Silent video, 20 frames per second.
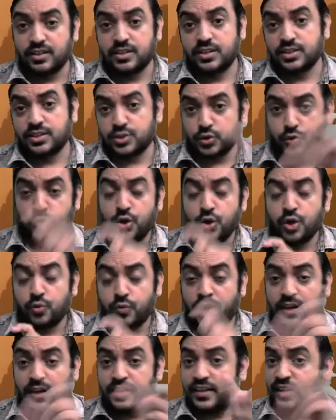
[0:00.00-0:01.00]
So
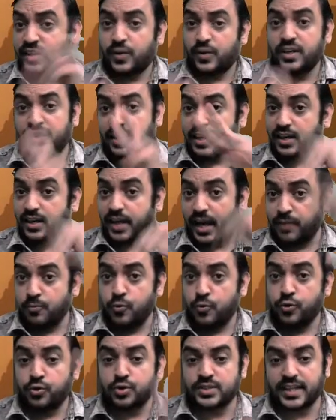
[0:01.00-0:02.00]
one year, one year, I
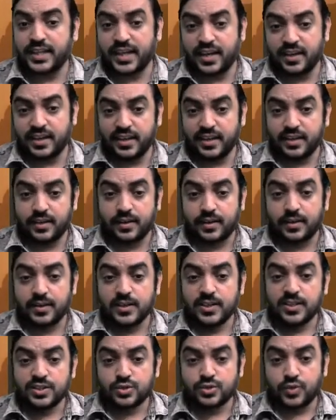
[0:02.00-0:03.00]
move to second year.
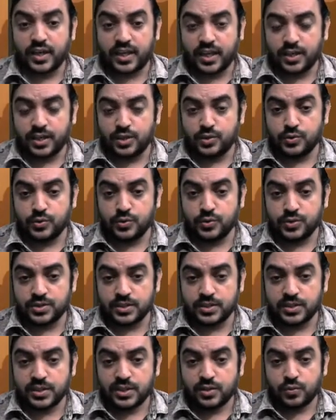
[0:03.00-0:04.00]
So I can use
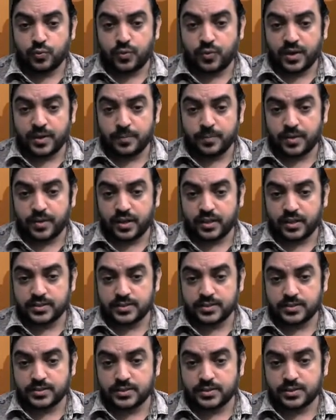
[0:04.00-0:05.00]
uh, 1
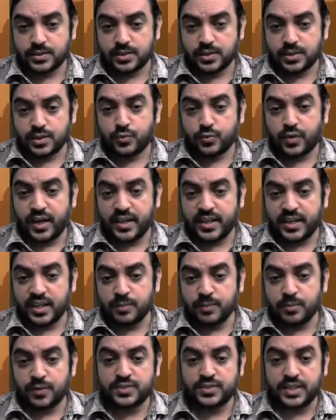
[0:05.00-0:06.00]
plus YTM
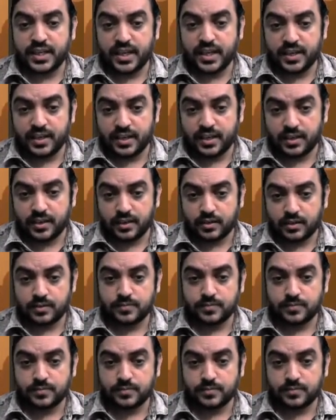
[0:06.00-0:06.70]
of second year